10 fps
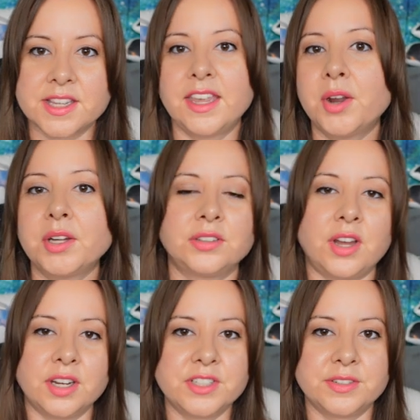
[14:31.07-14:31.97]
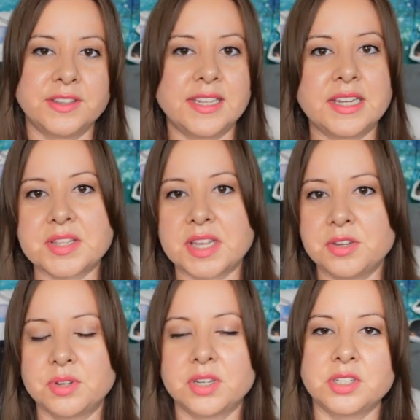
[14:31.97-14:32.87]
There are a lot of different things that
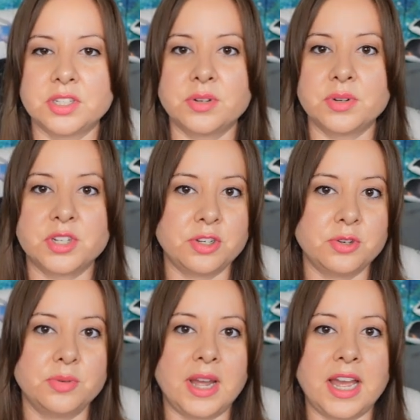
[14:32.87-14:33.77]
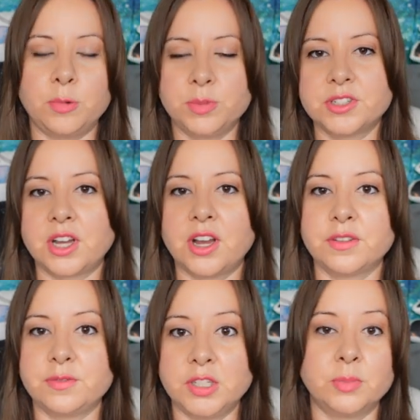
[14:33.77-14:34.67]
you can do to help your dog
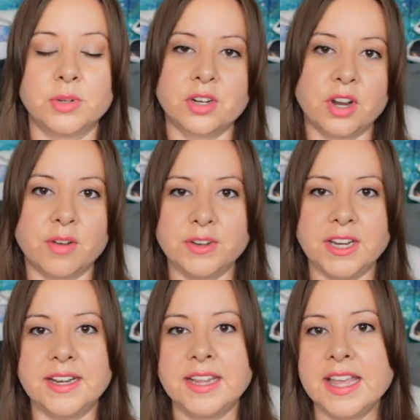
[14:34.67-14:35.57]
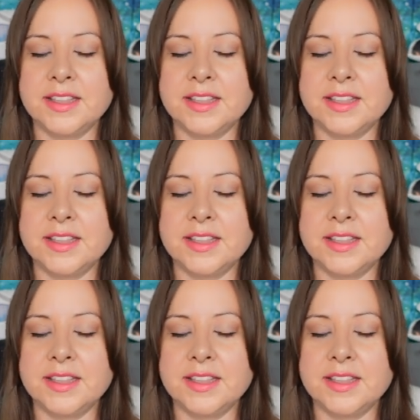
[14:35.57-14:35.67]
feel more confident.